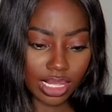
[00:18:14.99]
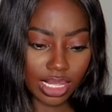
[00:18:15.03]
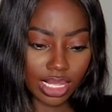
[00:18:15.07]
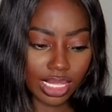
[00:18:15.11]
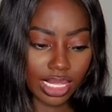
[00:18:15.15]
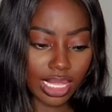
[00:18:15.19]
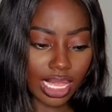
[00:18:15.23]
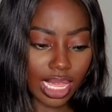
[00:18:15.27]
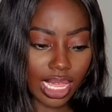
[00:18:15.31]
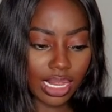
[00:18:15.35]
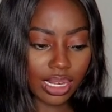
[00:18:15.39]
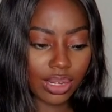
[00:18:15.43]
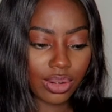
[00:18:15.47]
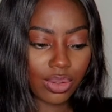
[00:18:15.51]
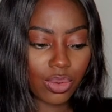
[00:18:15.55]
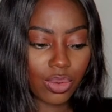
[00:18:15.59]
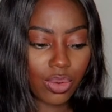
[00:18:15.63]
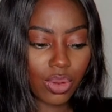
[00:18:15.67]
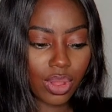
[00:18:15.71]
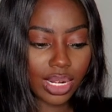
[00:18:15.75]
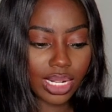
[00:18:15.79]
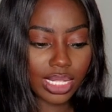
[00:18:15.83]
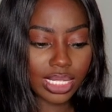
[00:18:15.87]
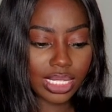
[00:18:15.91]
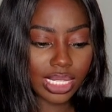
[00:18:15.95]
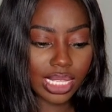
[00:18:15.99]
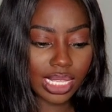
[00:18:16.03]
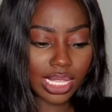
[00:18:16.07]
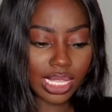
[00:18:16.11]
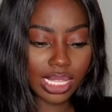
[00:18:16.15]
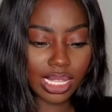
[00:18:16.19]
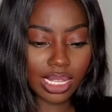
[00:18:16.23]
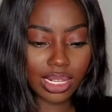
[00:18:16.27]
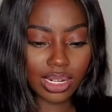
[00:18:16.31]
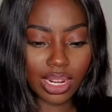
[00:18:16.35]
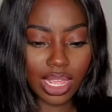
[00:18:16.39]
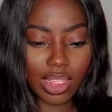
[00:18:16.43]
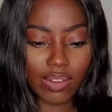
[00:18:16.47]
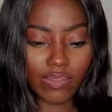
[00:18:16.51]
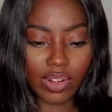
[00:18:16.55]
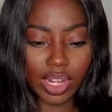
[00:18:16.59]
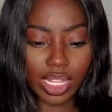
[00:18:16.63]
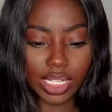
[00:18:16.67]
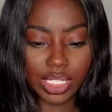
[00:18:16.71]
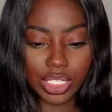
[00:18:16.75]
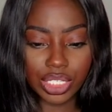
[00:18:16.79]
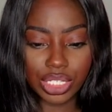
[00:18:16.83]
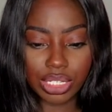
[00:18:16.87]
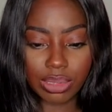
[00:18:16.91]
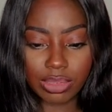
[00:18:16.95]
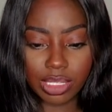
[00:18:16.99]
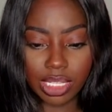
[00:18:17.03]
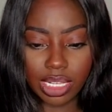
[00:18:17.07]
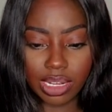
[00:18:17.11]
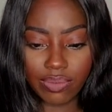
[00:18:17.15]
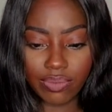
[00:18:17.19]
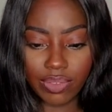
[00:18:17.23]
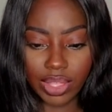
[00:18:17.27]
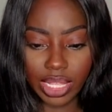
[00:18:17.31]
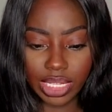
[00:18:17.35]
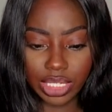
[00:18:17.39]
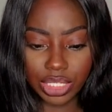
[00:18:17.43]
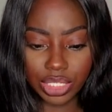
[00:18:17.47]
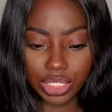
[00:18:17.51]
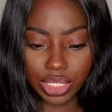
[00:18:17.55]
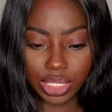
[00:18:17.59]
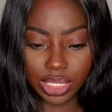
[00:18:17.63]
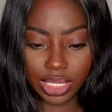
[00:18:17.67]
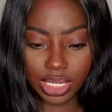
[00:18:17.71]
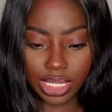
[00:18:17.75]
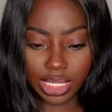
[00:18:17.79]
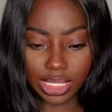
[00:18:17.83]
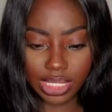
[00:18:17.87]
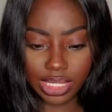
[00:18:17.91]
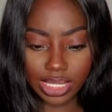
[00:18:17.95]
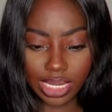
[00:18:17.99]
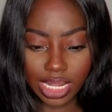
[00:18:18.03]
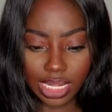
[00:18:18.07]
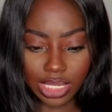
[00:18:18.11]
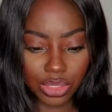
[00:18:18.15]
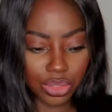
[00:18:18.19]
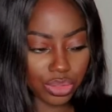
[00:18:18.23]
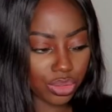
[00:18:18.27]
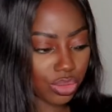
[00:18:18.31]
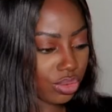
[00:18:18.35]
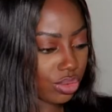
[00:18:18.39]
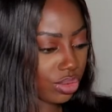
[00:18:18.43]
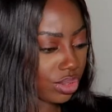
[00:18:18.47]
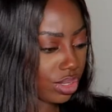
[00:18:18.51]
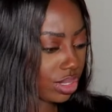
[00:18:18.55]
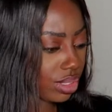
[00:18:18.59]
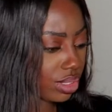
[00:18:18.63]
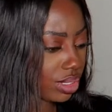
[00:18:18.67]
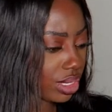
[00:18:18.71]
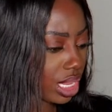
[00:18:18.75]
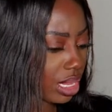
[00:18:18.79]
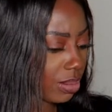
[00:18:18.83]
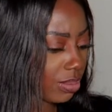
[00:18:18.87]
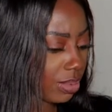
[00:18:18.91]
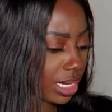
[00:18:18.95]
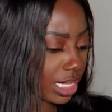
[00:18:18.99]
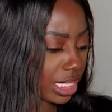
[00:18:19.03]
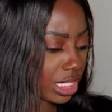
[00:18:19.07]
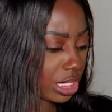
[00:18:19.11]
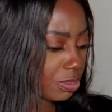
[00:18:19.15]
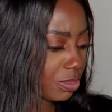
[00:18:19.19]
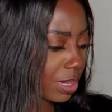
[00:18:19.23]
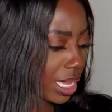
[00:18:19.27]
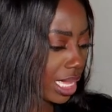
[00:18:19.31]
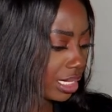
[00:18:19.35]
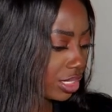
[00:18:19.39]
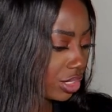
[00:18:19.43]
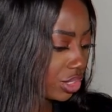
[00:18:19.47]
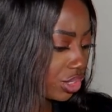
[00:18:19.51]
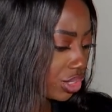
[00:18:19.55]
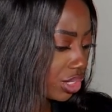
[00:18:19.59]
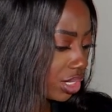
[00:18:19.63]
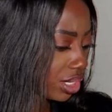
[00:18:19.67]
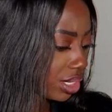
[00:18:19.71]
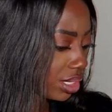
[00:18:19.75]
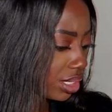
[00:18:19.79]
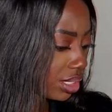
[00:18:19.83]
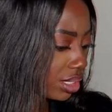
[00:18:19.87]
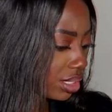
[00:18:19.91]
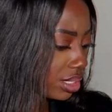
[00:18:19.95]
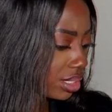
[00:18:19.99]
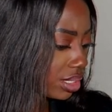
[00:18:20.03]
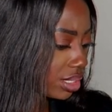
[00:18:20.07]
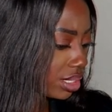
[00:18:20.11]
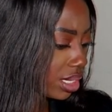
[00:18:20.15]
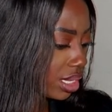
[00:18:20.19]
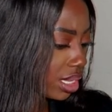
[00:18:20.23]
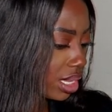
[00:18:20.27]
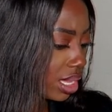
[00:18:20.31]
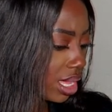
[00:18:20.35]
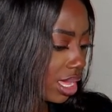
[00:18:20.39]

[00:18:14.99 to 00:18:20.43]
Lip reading: Again, quality, client relationships, innovation, international, global expansions.